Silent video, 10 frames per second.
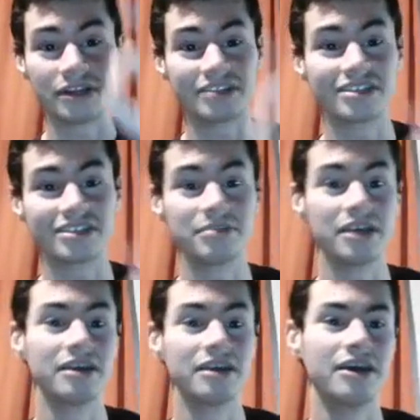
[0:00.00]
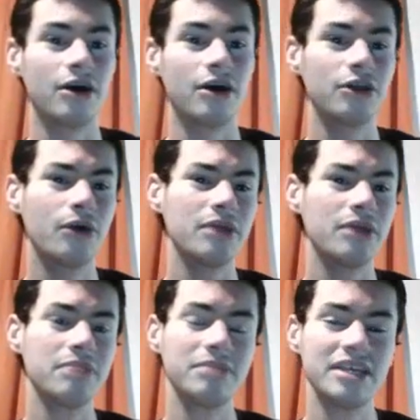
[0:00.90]
And it's going to be, although
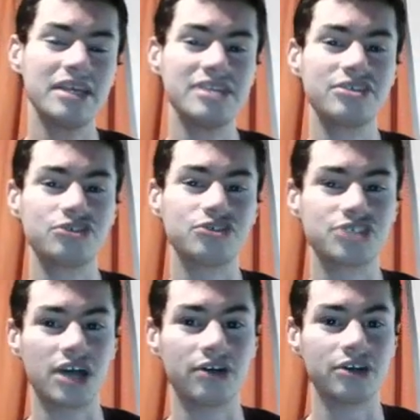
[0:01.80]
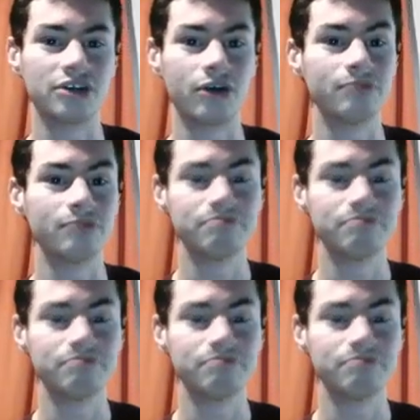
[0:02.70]
it may be easier to sell a